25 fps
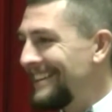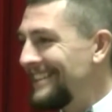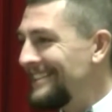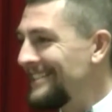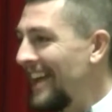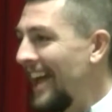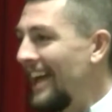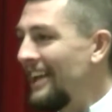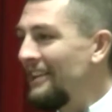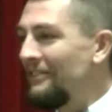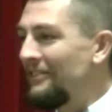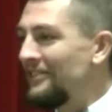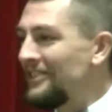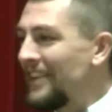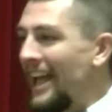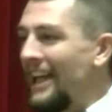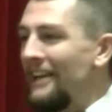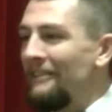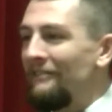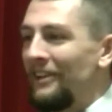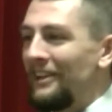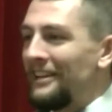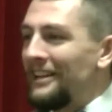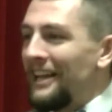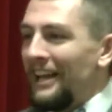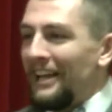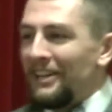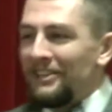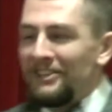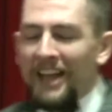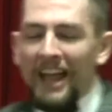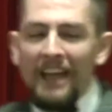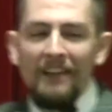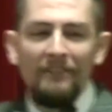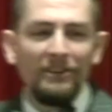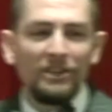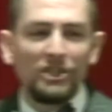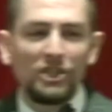David,
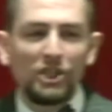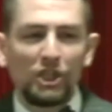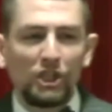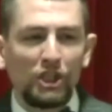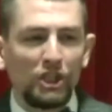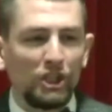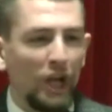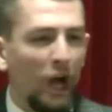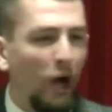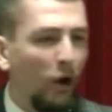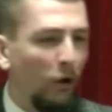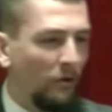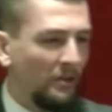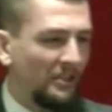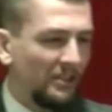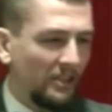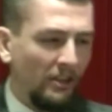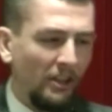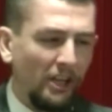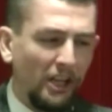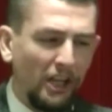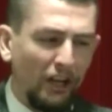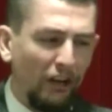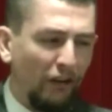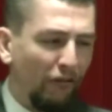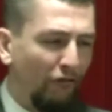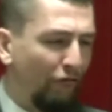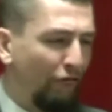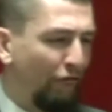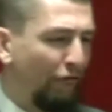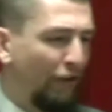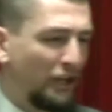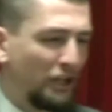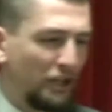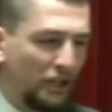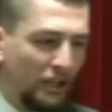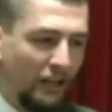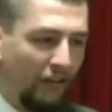David soaks in the
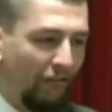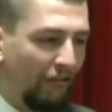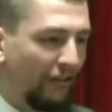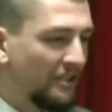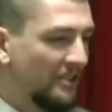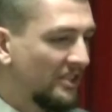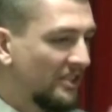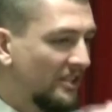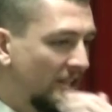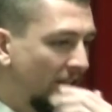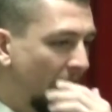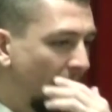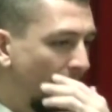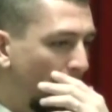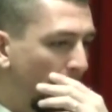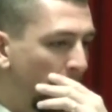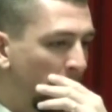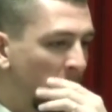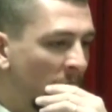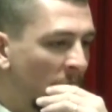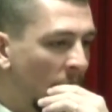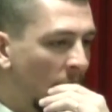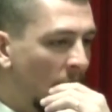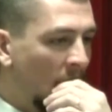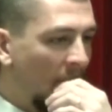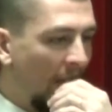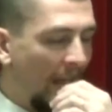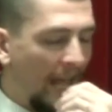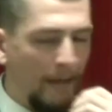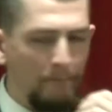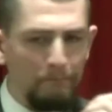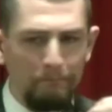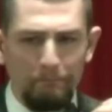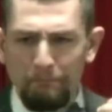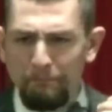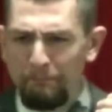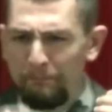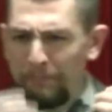conviction of his sin
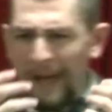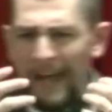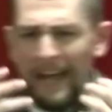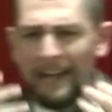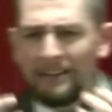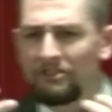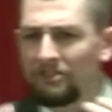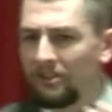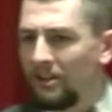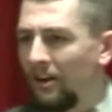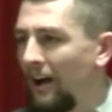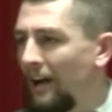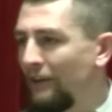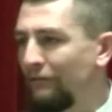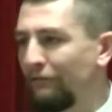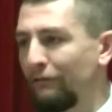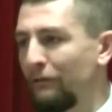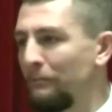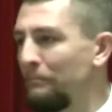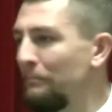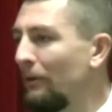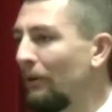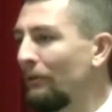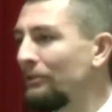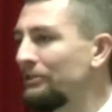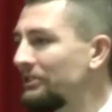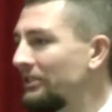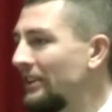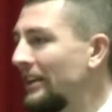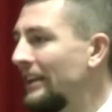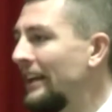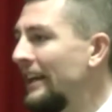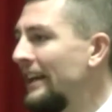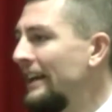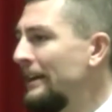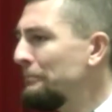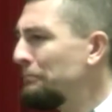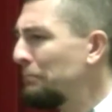and begs God for mercy,
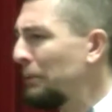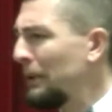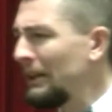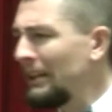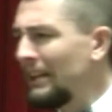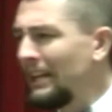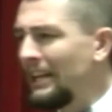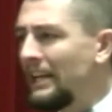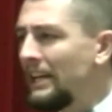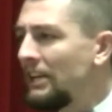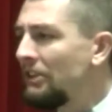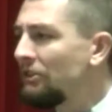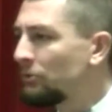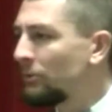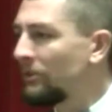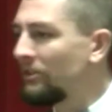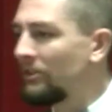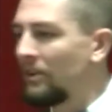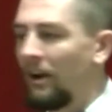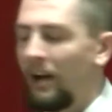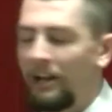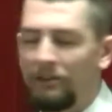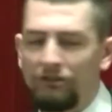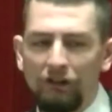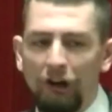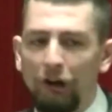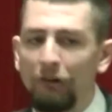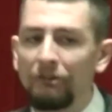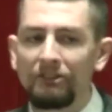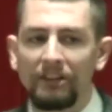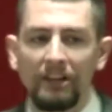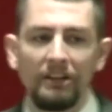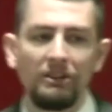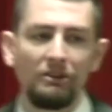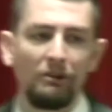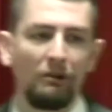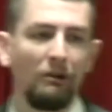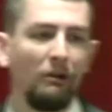pleads with God, Don't
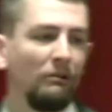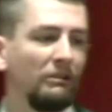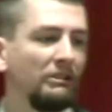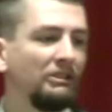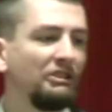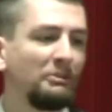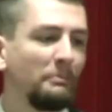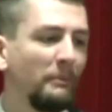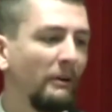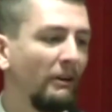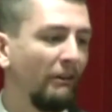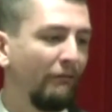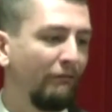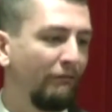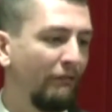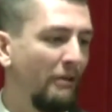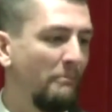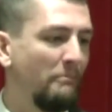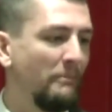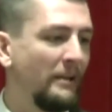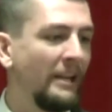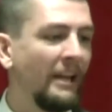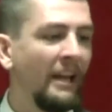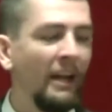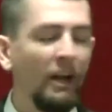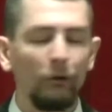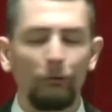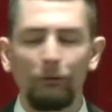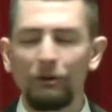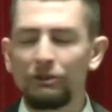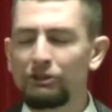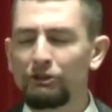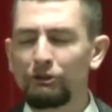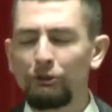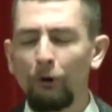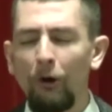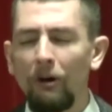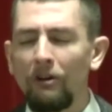take your Holy Spirit from me.
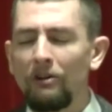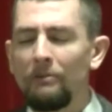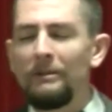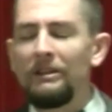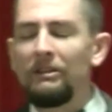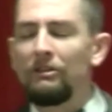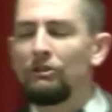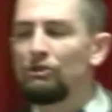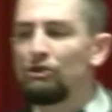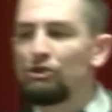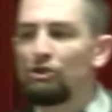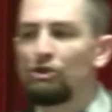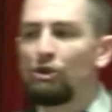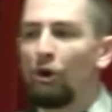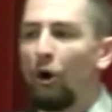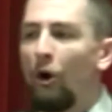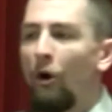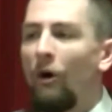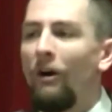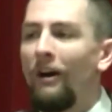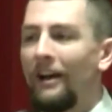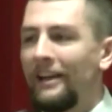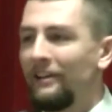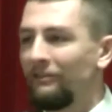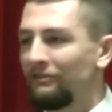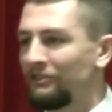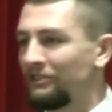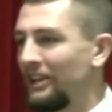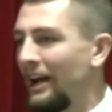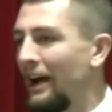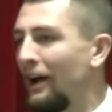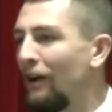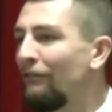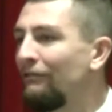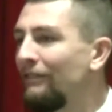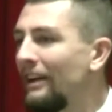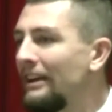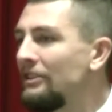Restore to me the joy of
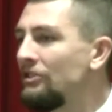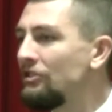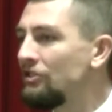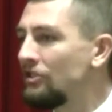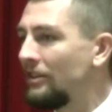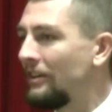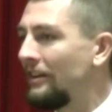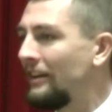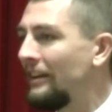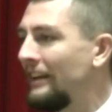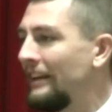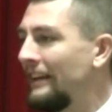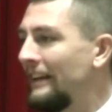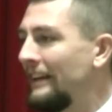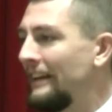salvation.